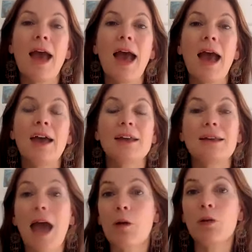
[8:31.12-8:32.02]
and
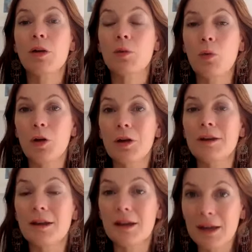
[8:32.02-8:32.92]
how you can work
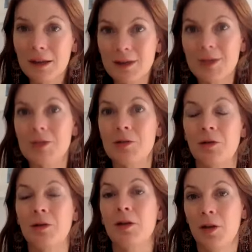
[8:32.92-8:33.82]
it
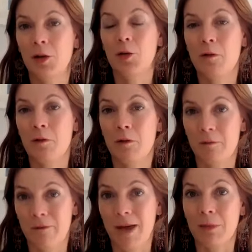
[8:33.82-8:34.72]
into your
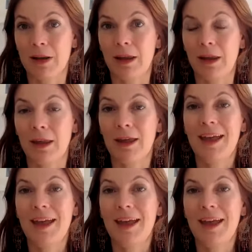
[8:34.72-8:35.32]
family.